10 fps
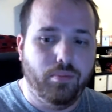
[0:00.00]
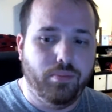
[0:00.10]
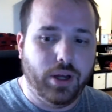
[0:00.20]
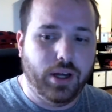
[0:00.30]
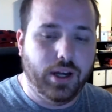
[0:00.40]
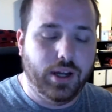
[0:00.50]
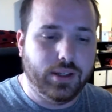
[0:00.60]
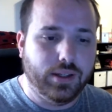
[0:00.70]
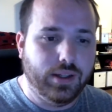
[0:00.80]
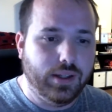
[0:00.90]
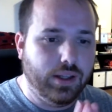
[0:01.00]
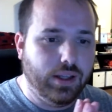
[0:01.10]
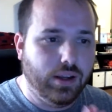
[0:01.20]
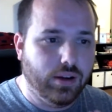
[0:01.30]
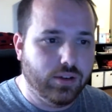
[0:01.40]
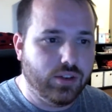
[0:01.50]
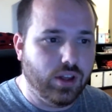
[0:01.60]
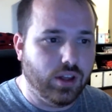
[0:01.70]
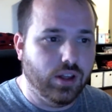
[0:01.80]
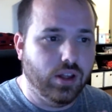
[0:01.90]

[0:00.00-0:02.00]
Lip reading: But here's the thing: